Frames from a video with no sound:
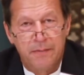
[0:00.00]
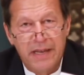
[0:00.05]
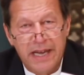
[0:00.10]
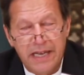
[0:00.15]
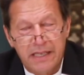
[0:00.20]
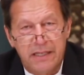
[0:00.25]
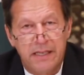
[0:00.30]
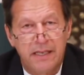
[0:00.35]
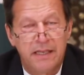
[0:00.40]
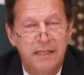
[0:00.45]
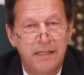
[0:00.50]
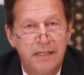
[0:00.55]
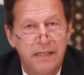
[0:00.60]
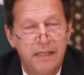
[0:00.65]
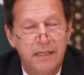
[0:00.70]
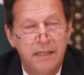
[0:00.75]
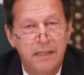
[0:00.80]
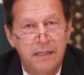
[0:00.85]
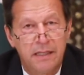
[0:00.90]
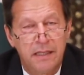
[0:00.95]

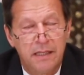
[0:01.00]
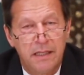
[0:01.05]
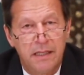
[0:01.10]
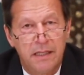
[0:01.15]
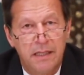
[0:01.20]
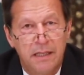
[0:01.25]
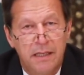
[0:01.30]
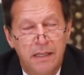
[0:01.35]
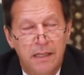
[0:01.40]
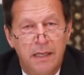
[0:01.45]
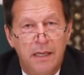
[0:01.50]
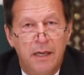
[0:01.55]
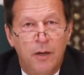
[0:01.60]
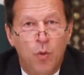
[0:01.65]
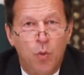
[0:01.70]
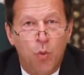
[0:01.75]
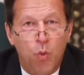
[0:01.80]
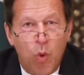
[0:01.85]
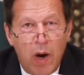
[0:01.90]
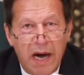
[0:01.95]
Excellencies,
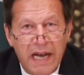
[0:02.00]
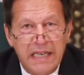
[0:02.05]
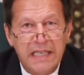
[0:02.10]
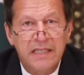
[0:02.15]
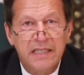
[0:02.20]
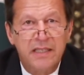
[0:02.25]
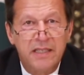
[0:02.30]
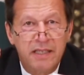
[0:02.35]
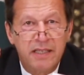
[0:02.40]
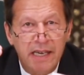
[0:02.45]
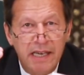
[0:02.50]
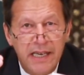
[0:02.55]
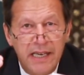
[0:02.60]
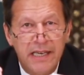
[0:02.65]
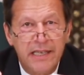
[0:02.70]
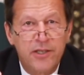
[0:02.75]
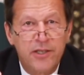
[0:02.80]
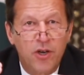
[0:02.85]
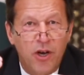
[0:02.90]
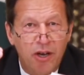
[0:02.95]
$1
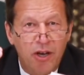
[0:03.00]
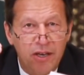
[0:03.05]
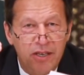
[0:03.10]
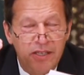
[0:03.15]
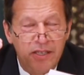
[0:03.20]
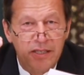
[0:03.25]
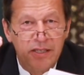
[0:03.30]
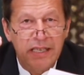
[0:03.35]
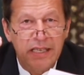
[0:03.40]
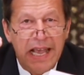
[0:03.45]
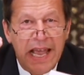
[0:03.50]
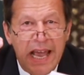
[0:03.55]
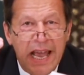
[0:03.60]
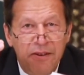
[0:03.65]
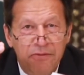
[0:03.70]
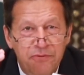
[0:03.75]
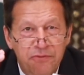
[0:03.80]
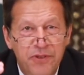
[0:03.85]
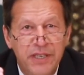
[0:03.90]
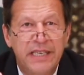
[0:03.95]
trillion
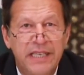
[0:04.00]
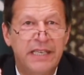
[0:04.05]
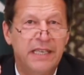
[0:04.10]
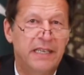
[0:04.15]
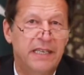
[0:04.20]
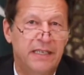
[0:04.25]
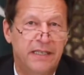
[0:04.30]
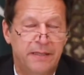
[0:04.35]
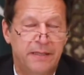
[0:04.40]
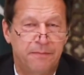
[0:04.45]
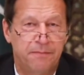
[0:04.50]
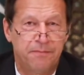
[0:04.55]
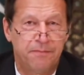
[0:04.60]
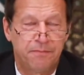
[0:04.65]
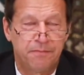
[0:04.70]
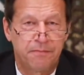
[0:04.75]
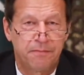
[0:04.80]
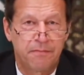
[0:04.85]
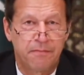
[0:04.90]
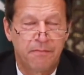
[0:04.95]
every year,
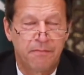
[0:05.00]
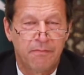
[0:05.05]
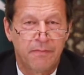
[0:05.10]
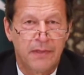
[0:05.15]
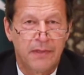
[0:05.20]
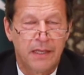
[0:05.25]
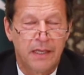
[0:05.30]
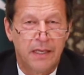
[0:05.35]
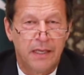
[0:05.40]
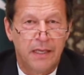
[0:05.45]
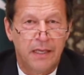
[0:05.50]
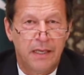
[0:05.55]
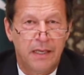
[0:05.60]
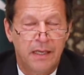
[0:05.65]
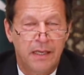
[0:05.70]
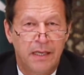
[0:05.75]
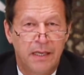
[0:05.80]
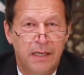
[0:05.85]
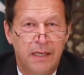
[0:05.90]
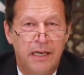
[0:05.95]

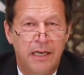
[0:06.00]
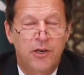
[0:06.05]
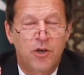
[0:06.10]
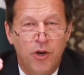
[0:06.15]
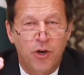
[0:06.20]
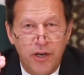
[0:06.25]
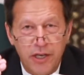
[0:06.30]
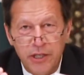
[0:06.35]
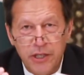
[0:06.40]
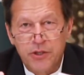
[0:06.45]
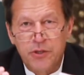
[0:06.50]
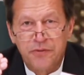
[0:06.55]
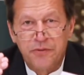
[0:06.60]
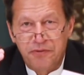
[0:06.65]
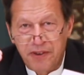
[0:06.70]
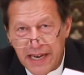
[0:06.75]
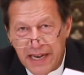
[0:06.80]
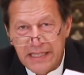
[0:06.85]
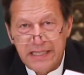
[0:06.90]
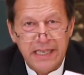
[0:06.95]
according to
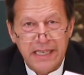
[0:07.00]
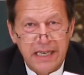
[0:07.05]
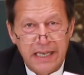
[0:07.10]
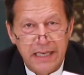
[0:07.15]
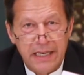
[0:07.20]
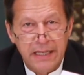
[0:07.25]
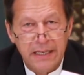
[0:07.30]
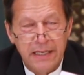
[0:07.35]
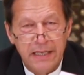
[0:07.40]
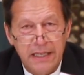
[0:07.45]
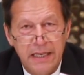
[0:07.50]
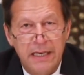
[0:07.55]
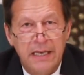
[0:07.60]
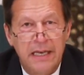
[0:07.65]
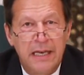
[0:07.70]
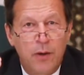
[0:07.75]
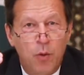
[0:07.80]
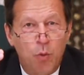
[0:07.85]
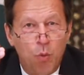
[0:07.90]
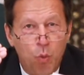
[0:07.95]
FactEye,
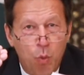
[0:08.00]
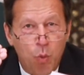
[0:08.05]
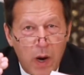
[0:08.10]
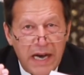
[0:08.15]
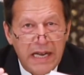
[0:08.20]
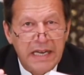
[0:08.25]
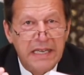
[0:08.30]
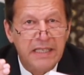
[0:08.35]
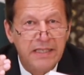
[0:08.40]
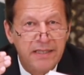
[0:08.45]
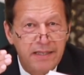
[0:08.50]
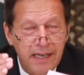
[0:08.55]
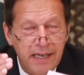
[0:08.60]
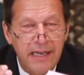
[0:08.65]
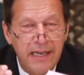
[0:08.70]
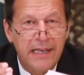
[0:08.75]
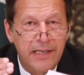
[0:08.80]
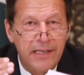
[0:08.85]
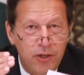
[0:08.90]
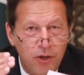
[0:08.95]
$1
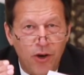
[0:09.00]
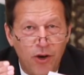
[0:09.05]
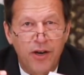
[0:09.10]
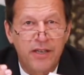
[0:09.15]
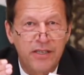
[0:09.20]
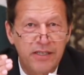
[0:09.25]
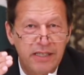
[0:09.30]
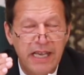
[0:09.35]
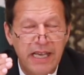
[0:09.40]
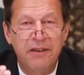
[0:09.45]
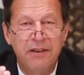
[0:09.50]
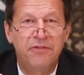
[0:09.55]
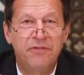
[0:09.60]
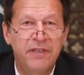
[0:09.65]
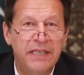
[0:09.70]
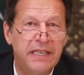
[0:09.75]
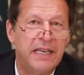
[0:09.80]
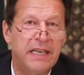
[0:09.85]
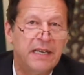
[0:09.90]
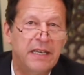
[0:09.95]
trillion
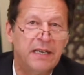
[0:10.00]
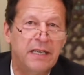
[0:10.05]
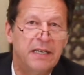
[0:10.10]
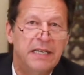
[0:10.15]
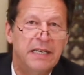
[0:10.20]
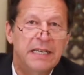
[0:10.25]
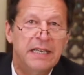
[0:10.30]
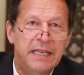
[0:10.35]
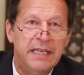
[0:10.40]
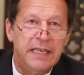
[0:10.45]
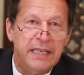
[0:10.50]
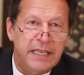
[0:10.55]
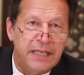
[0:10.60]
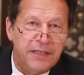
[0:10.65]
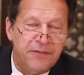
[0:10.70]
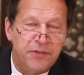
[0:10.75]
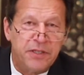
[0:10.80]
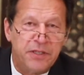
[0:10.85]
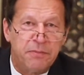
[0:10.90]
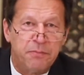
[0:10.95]
every year
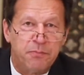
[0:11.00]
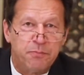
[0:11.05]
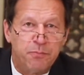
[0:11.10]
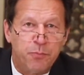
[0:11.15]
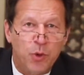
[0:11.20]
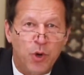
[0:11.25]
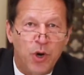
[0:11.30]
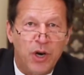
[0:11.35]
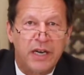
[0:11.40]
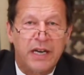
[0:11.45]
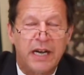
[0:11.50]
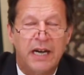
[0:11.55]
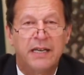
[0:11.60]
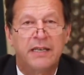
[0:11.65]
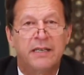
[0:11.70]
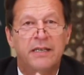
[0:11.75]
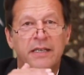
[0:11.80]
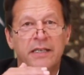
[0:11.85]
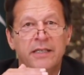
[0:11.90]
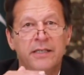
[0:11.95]
leaves poor
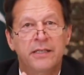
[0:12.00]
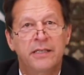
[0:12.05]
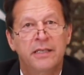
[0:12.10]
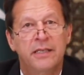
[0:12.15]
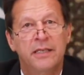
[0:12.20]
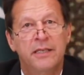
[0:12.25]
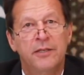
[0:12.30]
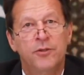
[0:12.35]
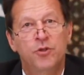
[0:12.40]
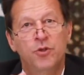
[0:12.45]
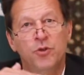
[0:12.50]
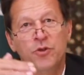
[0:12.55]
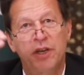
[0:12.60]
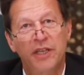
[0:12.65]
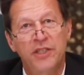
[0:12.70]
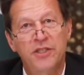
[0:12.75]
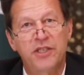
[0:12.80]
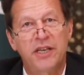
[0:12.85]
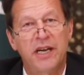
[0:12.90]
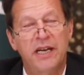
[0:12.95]
countries to
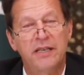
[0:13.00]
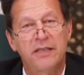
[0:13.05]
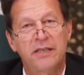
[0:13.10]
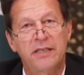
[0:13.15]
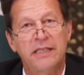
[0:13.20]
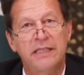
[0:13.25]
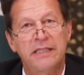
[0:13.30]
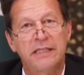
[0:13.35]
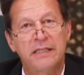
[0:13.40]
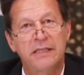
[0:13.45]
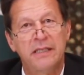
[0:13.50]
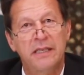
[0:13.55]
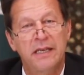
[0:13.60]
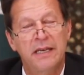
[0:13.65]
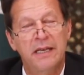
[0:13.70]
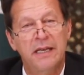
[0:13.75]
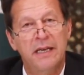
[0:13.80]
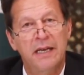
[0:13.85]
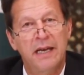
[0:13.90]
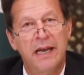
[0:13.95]
rich countries
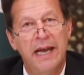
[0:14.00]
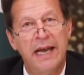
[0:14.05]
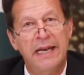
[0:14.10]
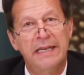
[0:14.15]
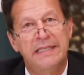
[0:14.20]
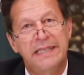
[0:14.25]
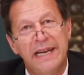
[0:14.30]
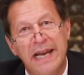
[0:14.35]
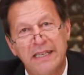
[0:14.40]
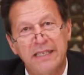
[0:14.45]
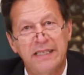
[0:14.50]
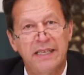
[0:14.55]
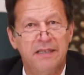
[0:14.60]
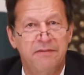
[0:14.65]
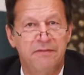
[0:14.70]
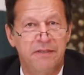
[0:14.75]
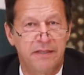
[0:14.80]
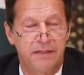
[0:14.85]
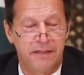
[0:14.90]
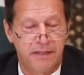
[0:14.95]
and tax
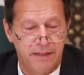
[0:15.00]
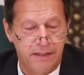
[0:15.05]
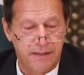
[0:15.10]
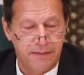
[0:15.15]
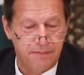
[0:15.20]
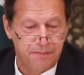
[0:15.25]
havens.